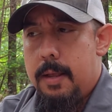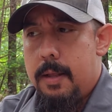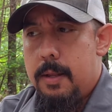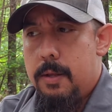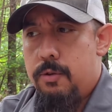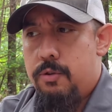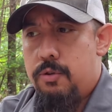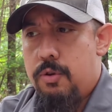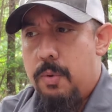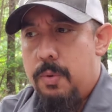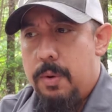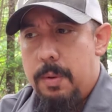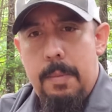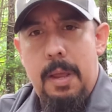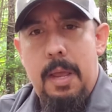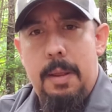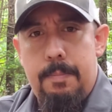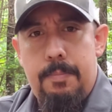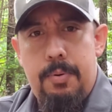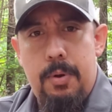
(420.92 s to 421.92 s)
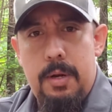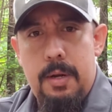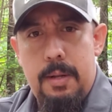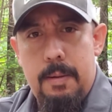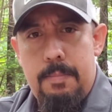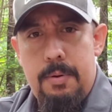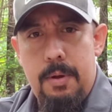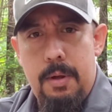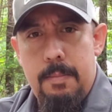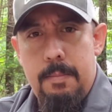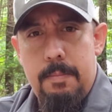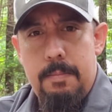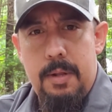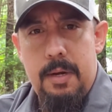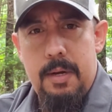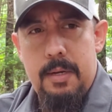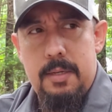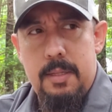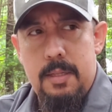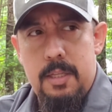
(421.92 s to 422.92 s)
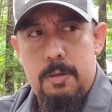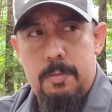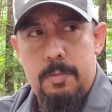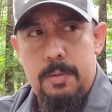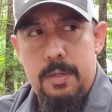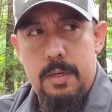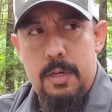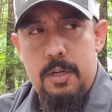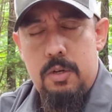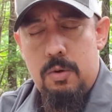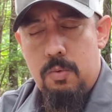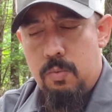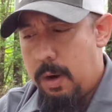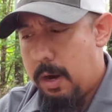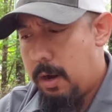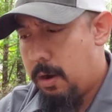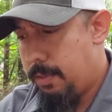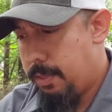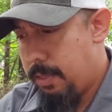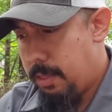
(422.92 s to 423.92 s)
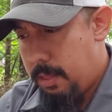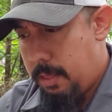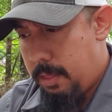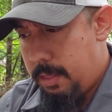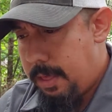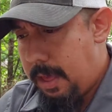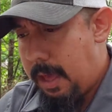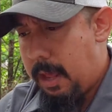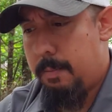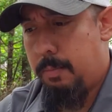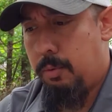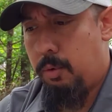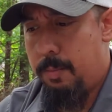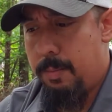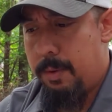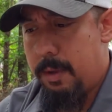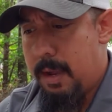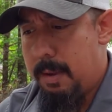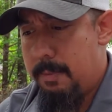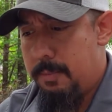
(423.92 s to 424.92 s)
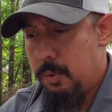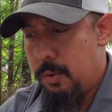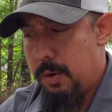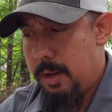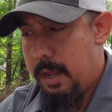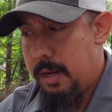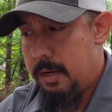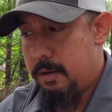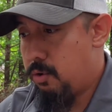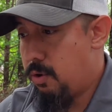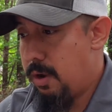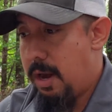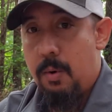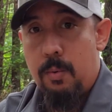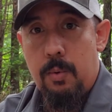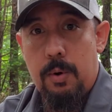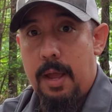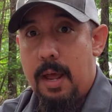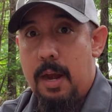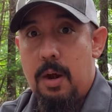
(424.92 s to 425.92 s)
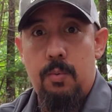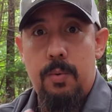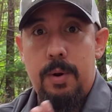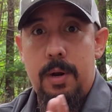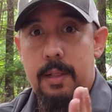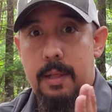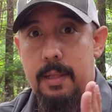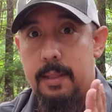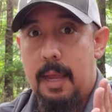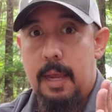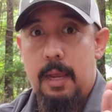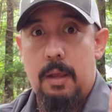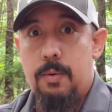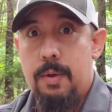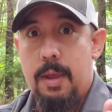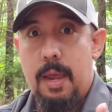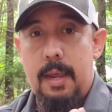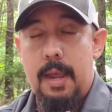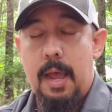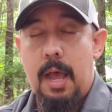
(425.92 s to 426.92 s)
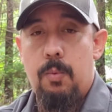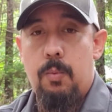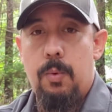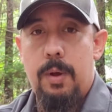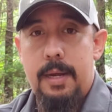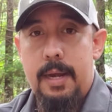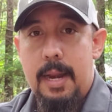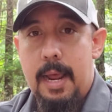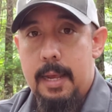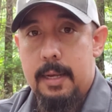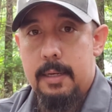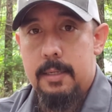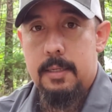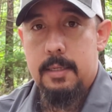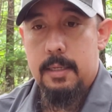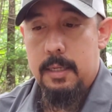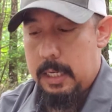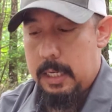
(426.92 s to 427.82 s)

so it put us in this position where that employment came end. So now we're kind of reeling, like, okay, God, what next?